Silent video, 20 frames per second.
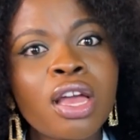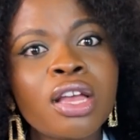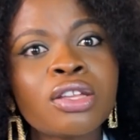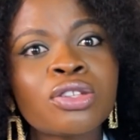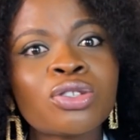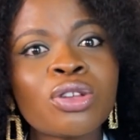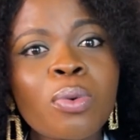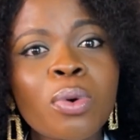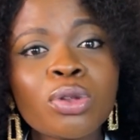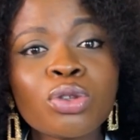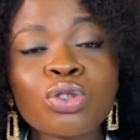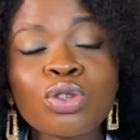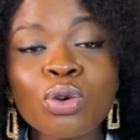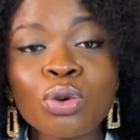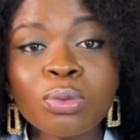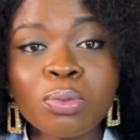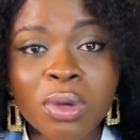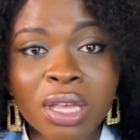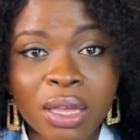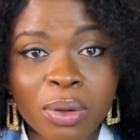Someone
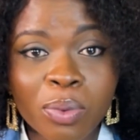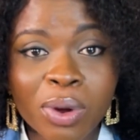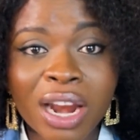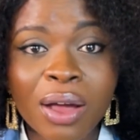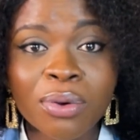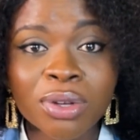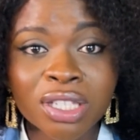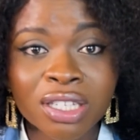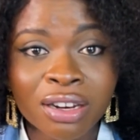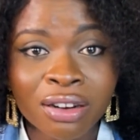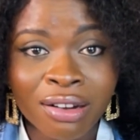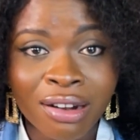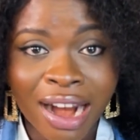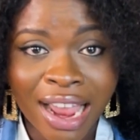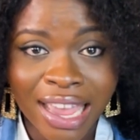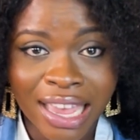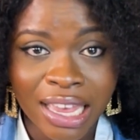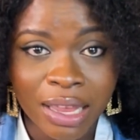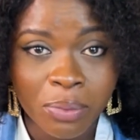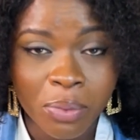told me when I was
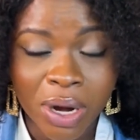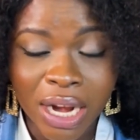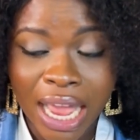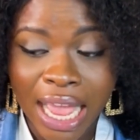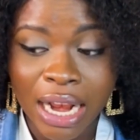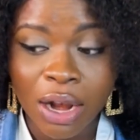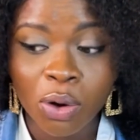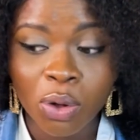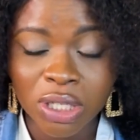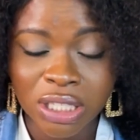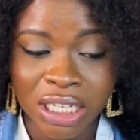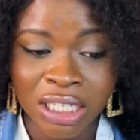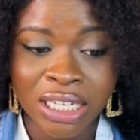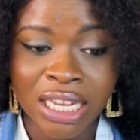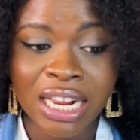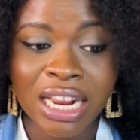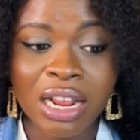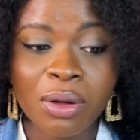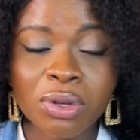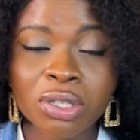crying, when I lost a
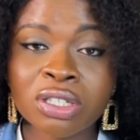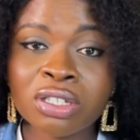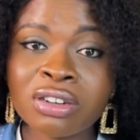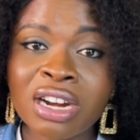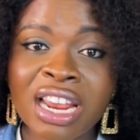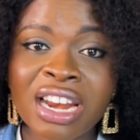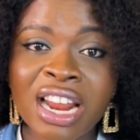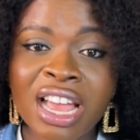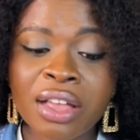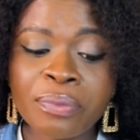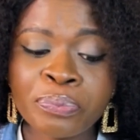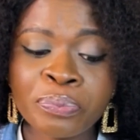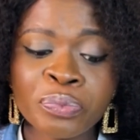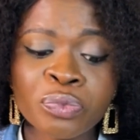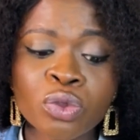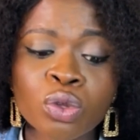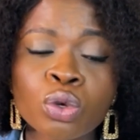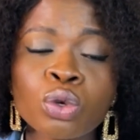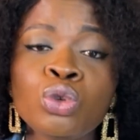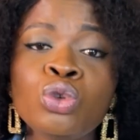child and I was crying, that
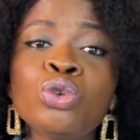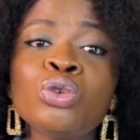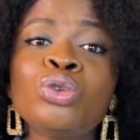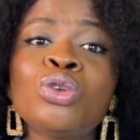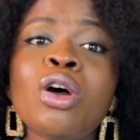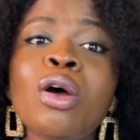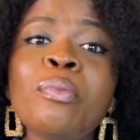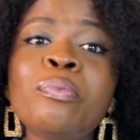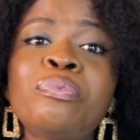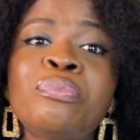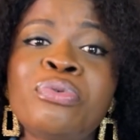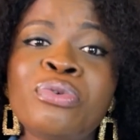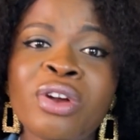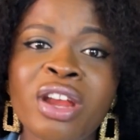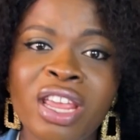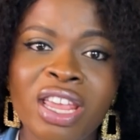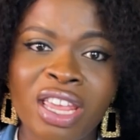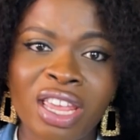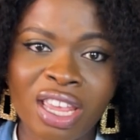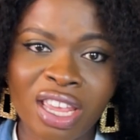you don't
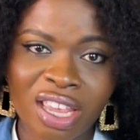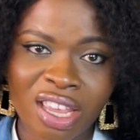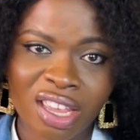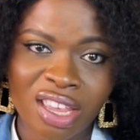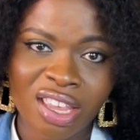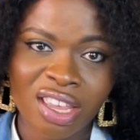pray.